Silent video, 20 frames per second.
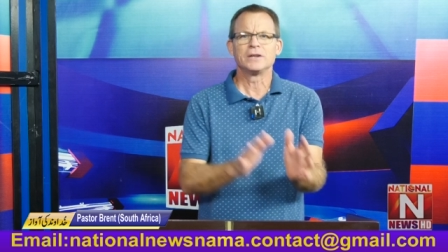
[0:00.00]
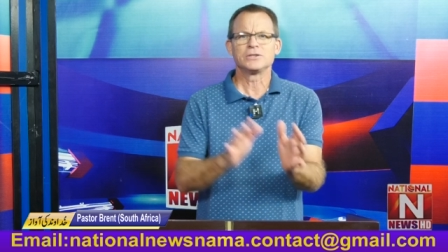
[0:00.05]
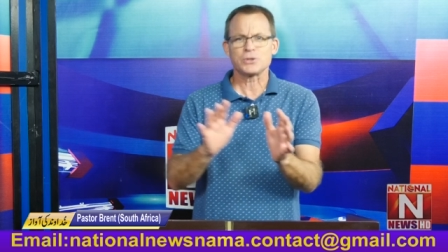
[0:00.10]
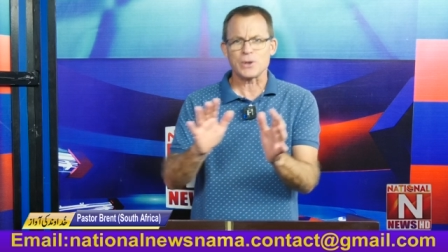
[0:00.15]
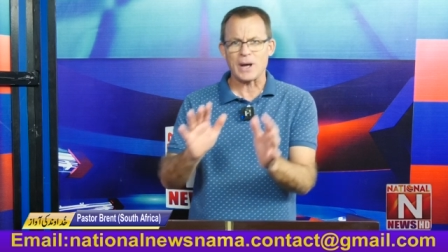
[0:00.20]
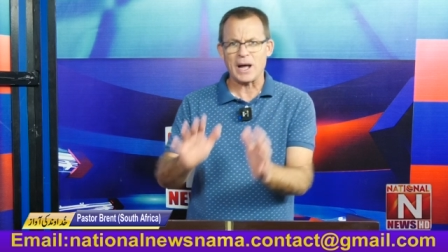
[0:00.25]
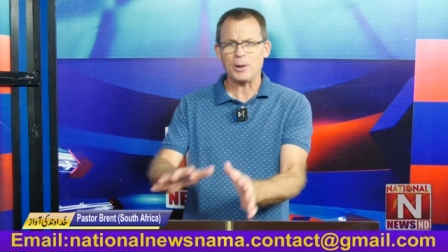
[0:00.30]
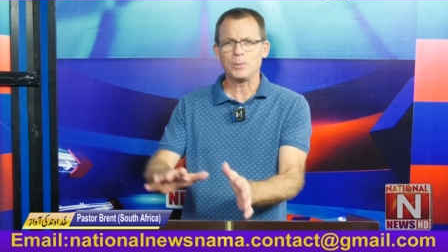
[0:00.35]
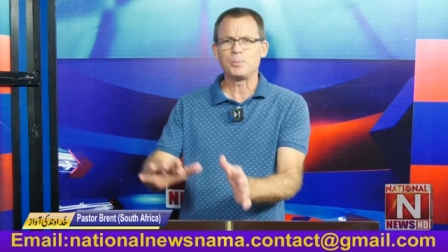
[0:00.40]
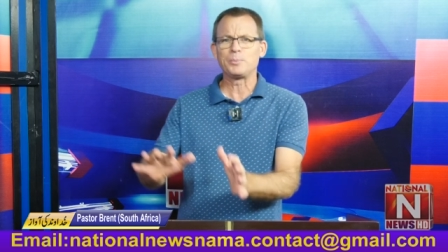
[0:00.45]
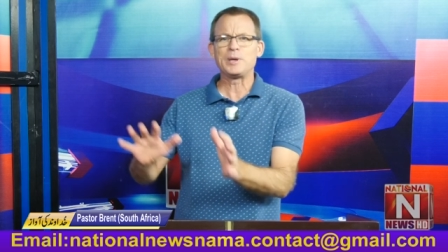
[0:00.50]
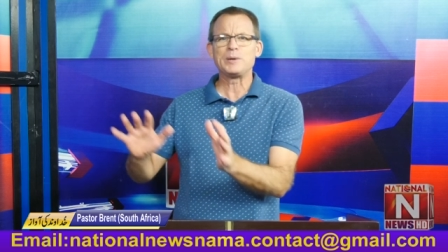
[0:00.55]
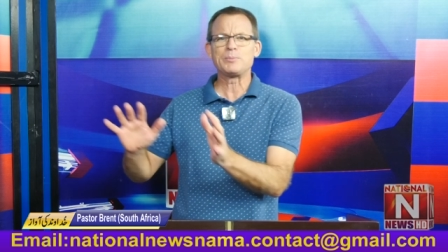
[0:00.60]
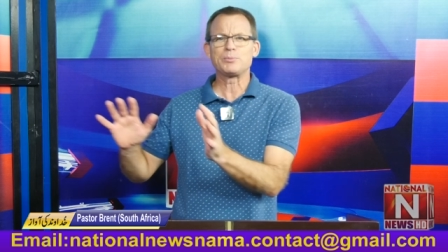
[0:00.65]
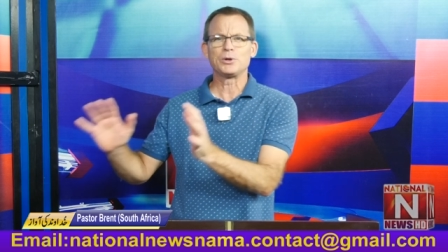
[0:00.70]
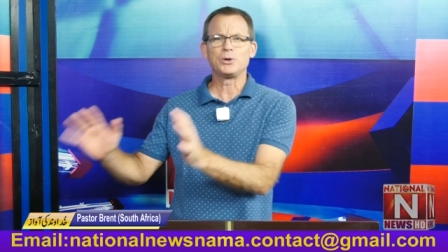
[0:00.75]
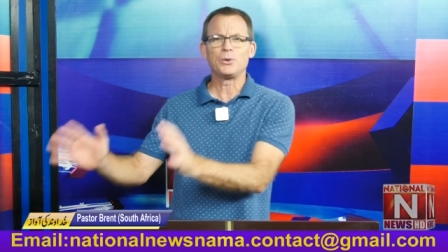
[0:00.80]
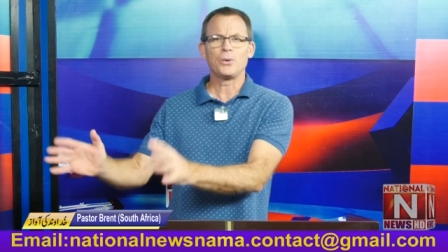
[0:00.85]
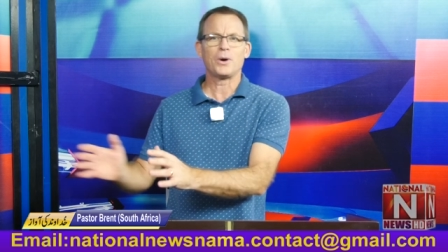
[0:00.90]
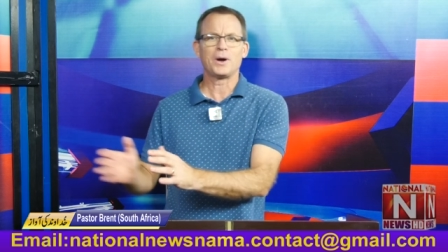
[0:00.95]
to help
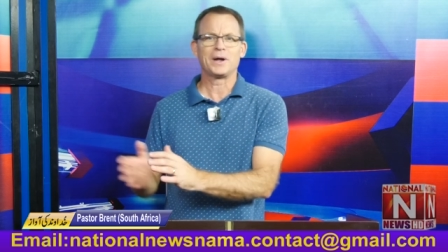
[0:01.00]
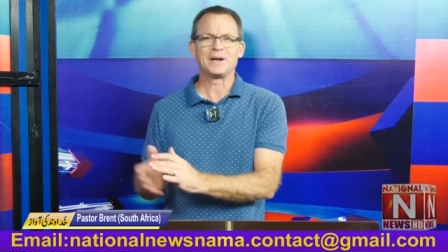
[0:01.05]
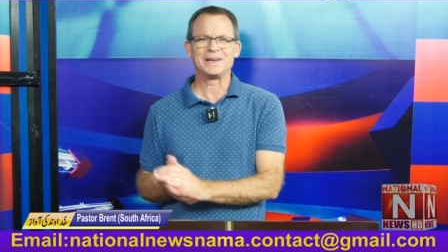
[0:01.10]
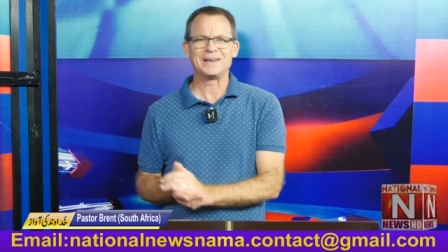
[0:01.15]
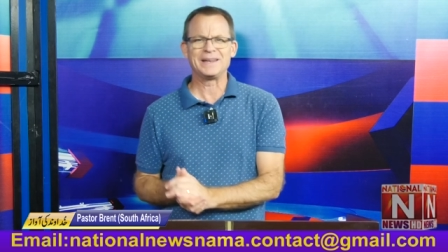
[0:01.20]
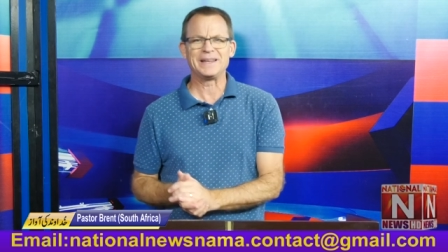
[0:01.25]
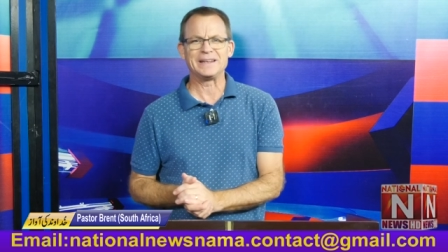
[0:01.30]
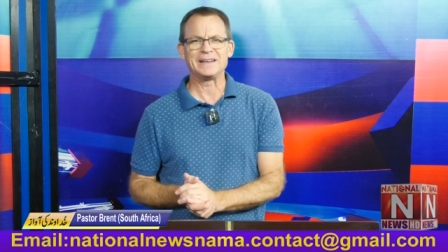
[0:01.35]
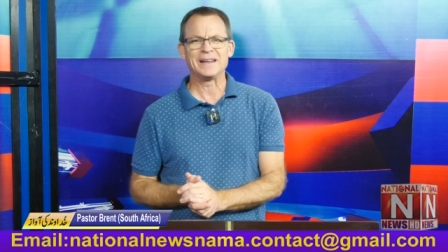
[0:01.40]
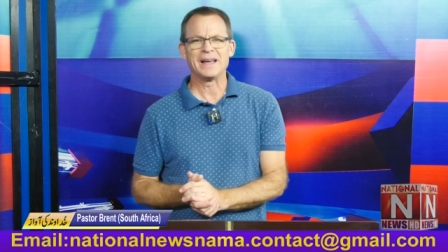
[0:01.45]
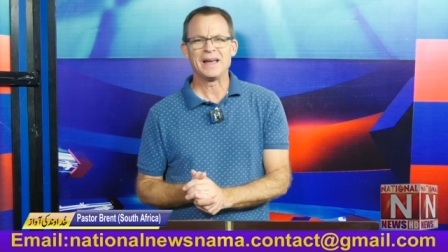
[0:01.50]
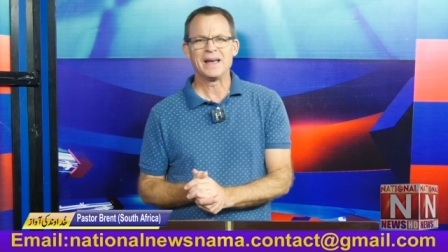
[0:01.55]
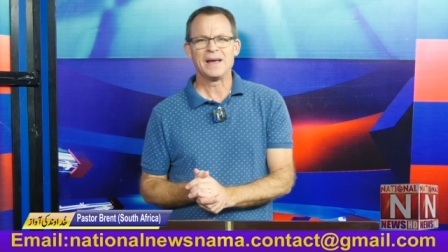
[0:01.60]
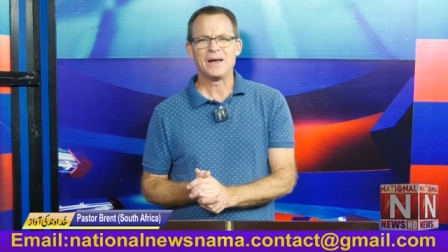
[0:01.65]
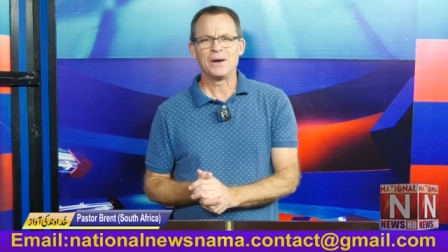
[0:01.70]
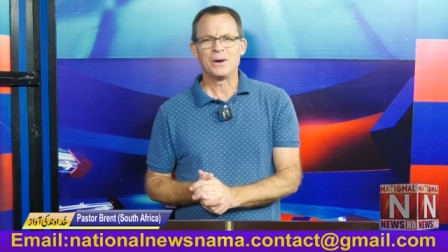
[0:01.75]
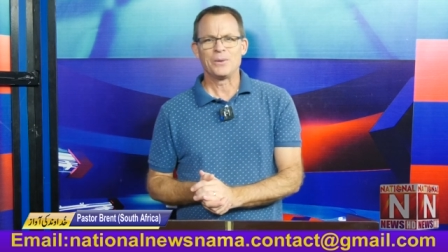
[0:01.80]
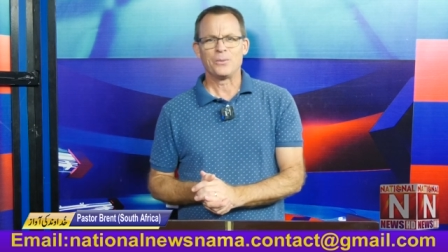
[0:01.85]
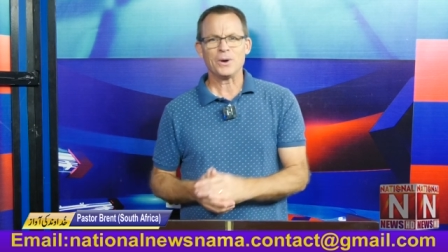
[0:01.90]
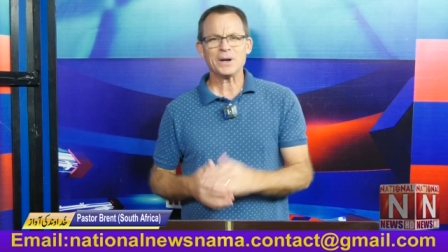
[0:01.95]
people who are in need.
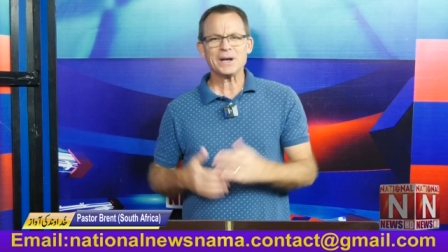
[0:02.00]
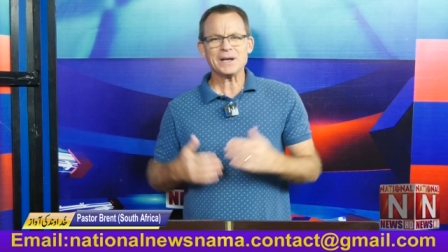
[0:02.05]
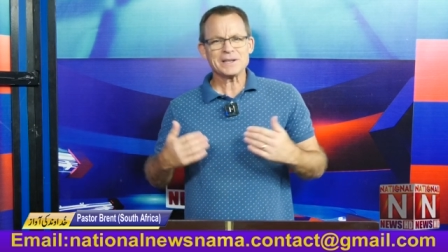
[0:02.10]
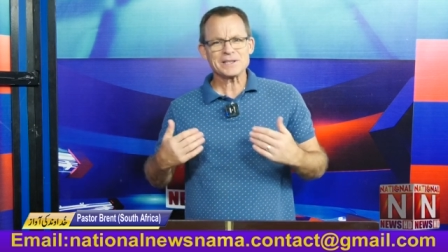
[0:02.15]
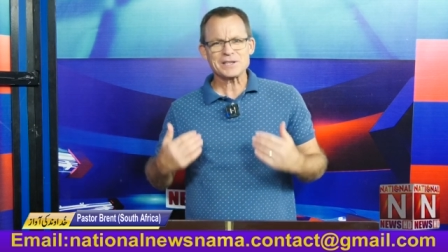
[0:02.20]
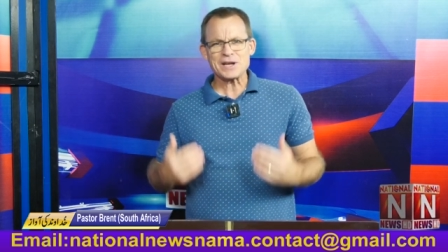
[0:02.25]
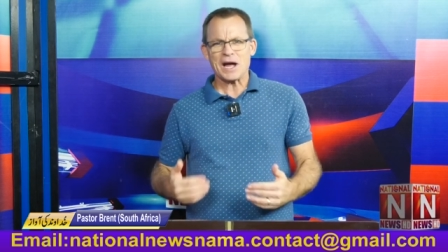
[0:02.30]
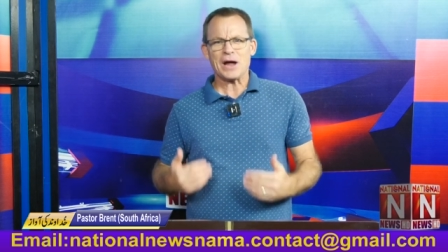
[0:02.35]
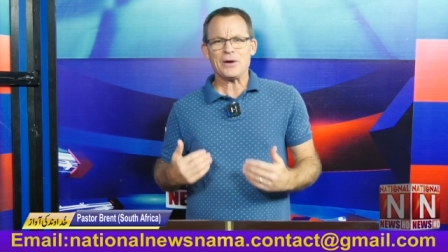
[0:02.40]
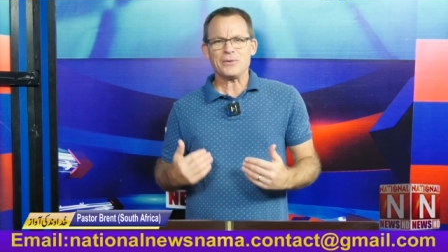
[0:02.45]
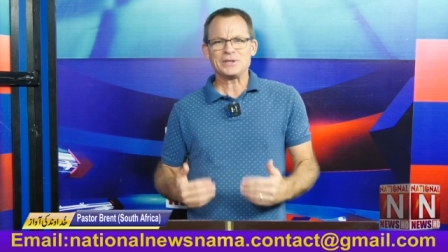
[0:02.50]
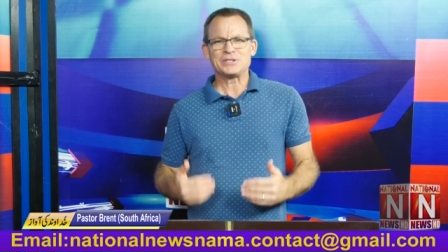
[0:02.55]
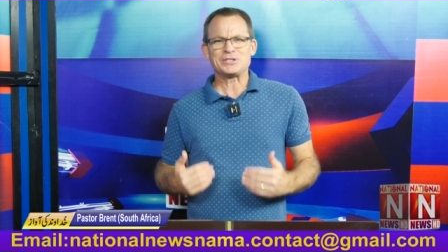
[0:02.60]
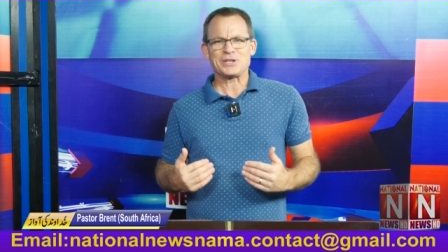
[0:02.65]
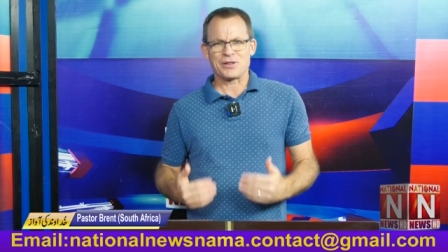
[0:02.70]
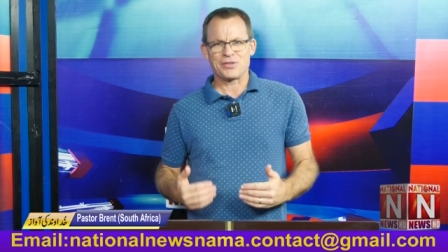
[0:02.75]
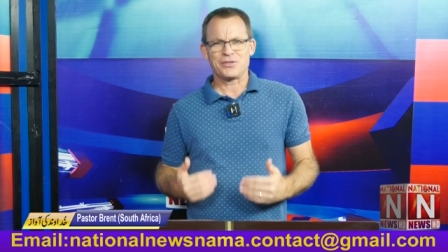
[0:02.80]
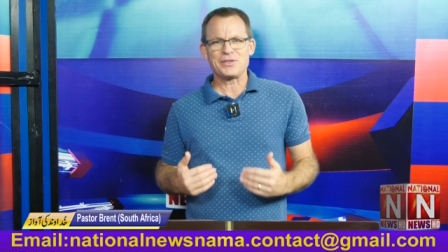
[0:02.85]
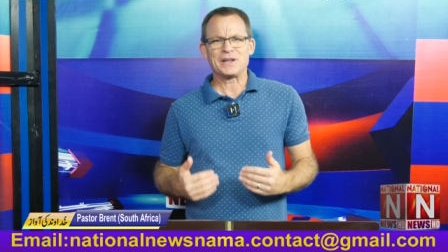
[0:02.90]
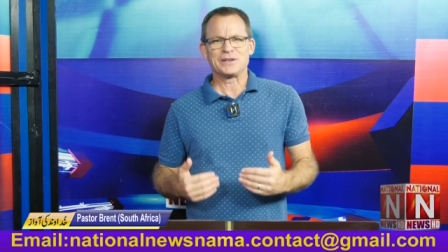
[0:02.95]
What an
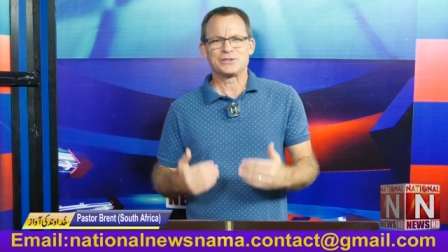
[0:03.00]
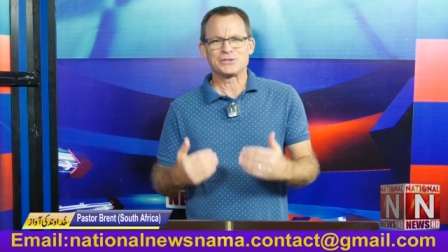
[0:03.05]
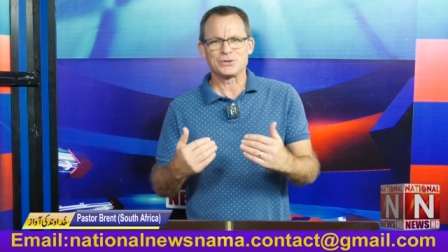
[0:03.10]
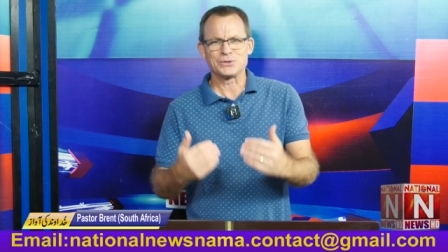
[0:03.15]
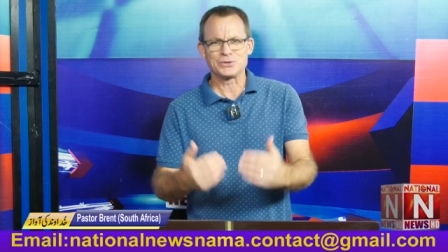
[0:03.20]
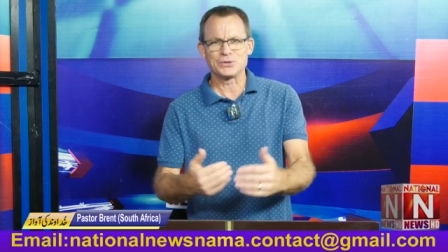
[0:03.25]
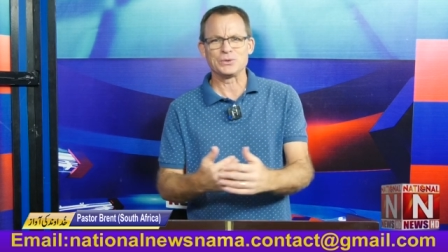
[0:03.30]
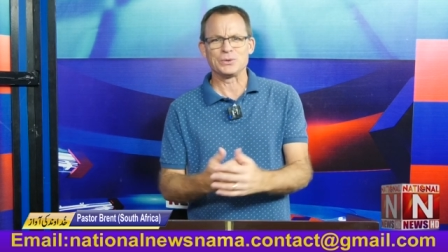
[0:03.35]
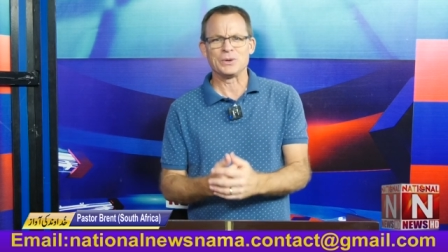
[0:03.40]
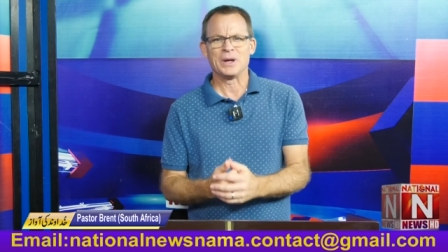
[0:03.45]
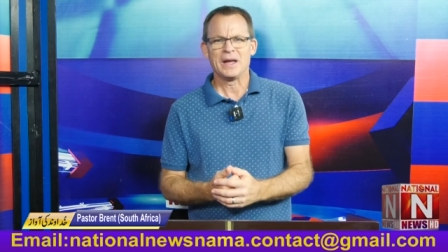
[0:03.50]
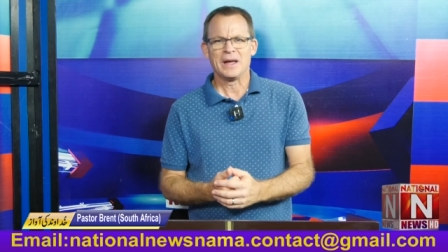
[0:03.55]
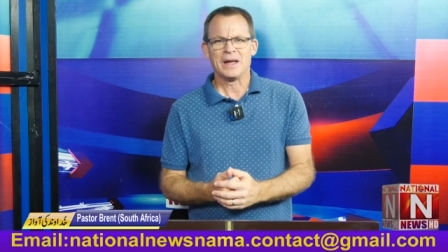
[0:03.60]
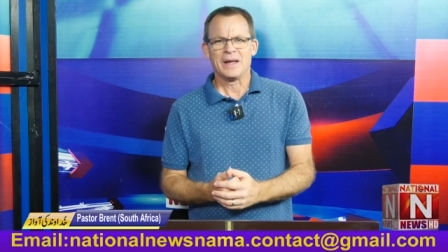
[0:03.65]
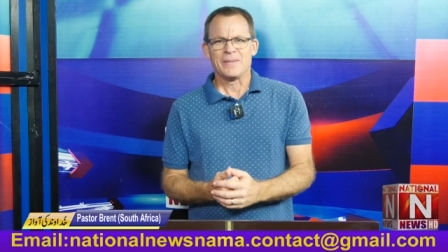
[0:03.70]
encouraging thing to do